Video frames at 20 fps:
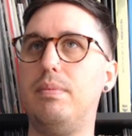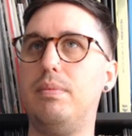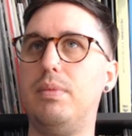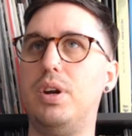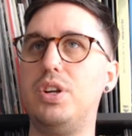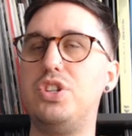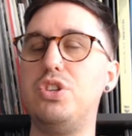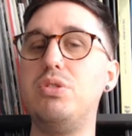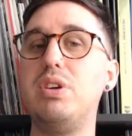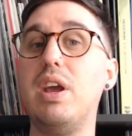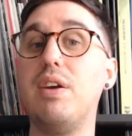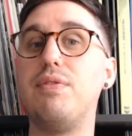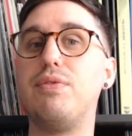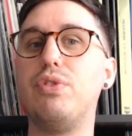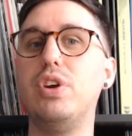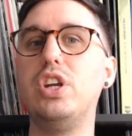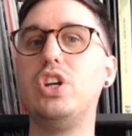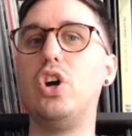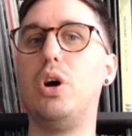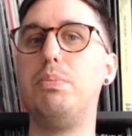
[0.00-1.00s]
get
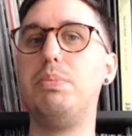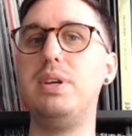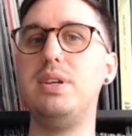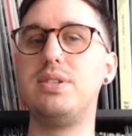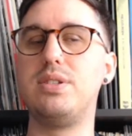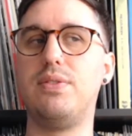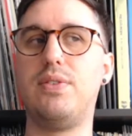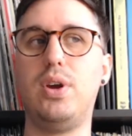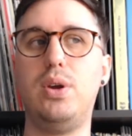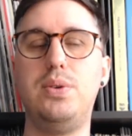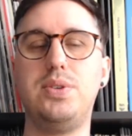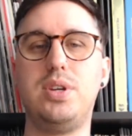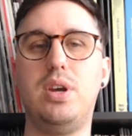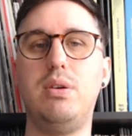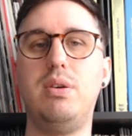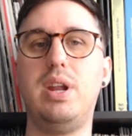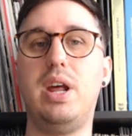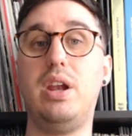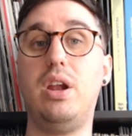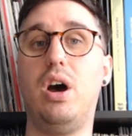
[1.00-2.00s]
free copies of
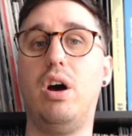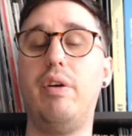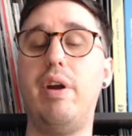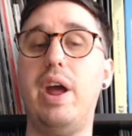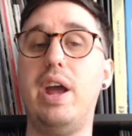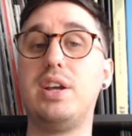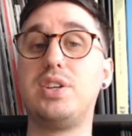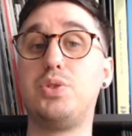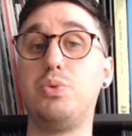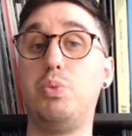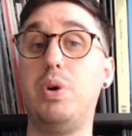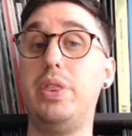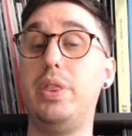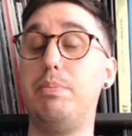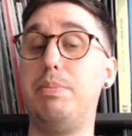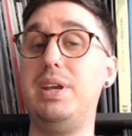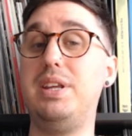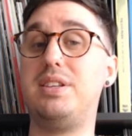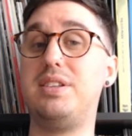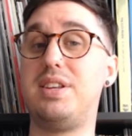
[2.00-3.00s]
Ozone and RX when the
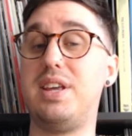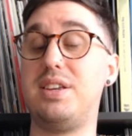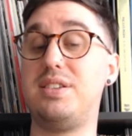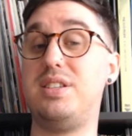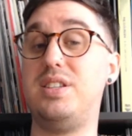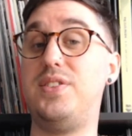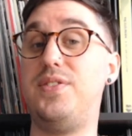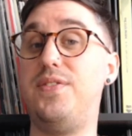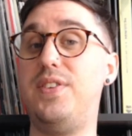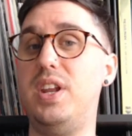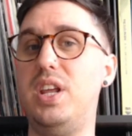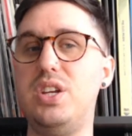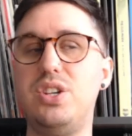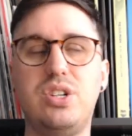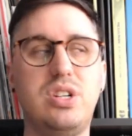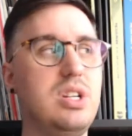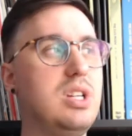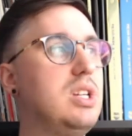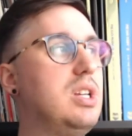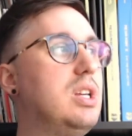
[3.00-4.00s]
beta test is
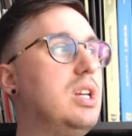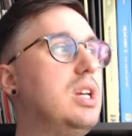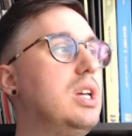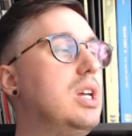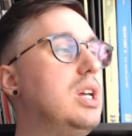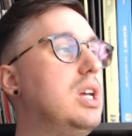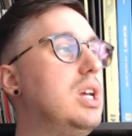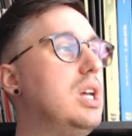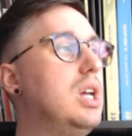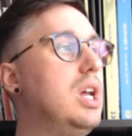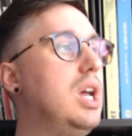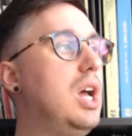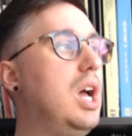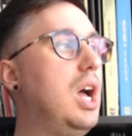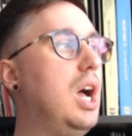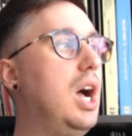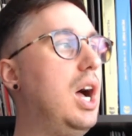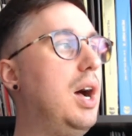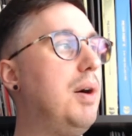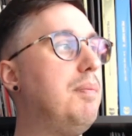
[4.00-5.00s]
finished,
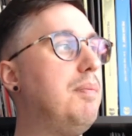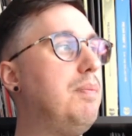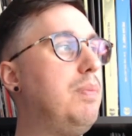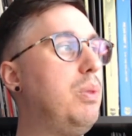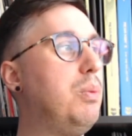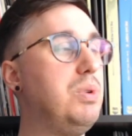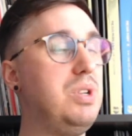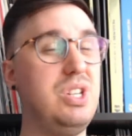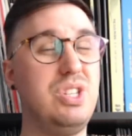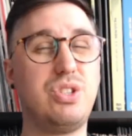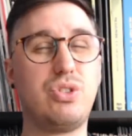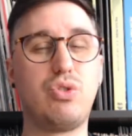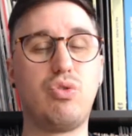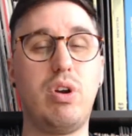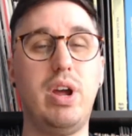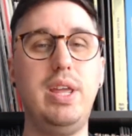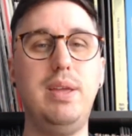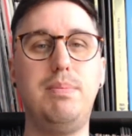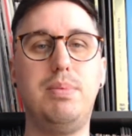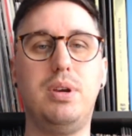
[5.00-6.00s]
which is
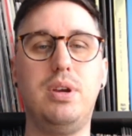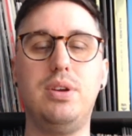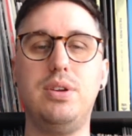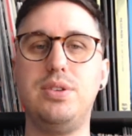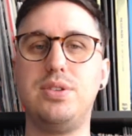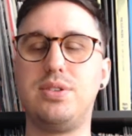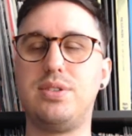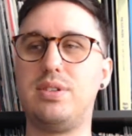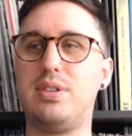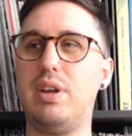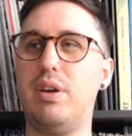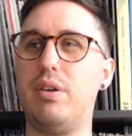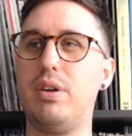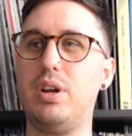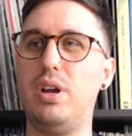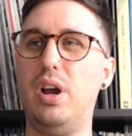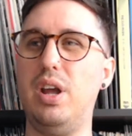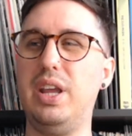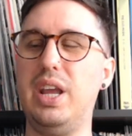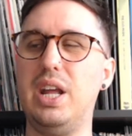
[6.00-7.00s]
great because they're a
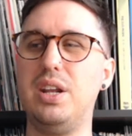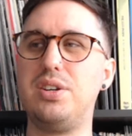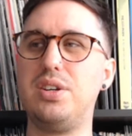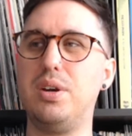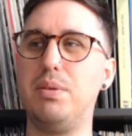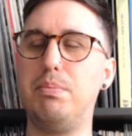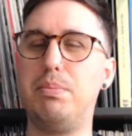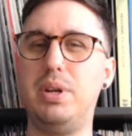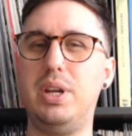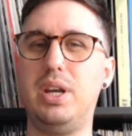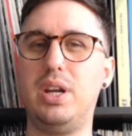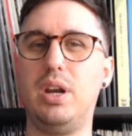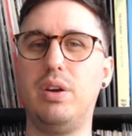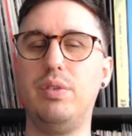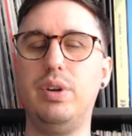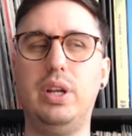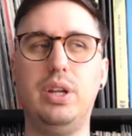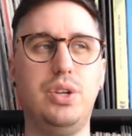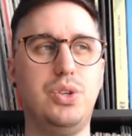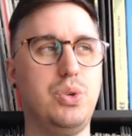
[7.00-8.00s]
cutting edge company and I
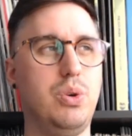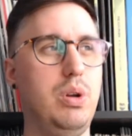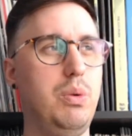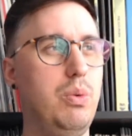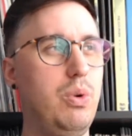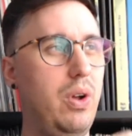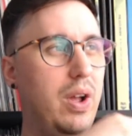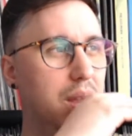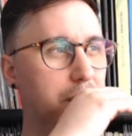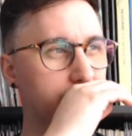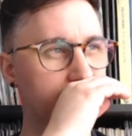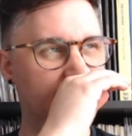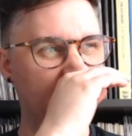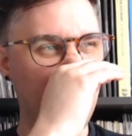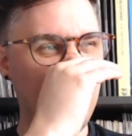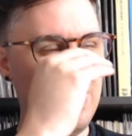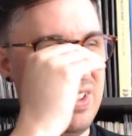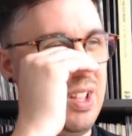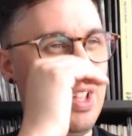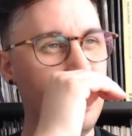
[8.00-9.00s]
really enjoy working with
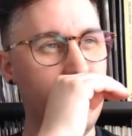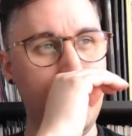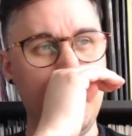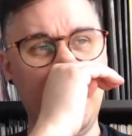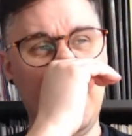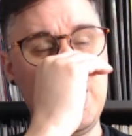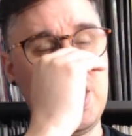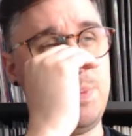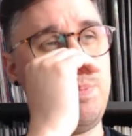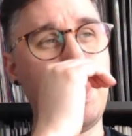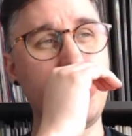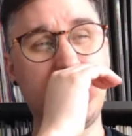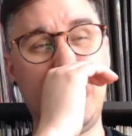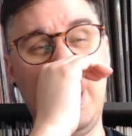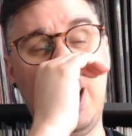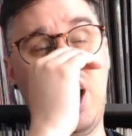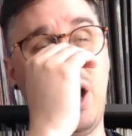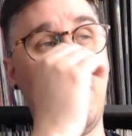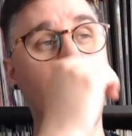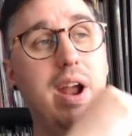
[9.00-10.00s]
them, especially
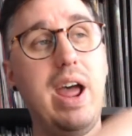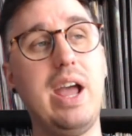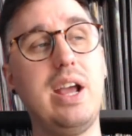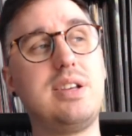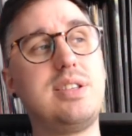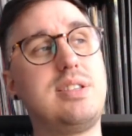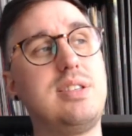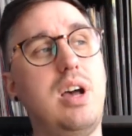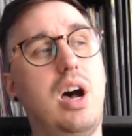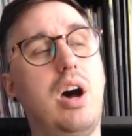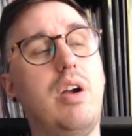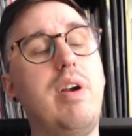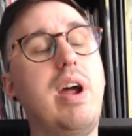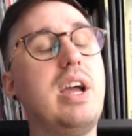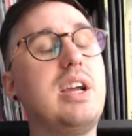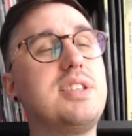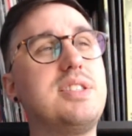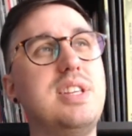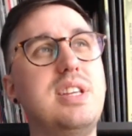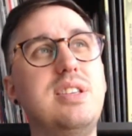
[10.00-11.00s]
RX.
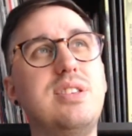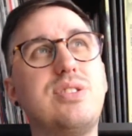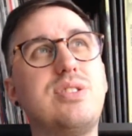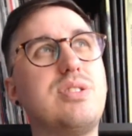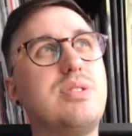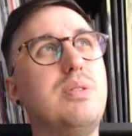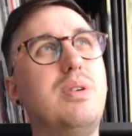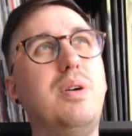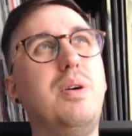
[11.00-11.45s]
RX is,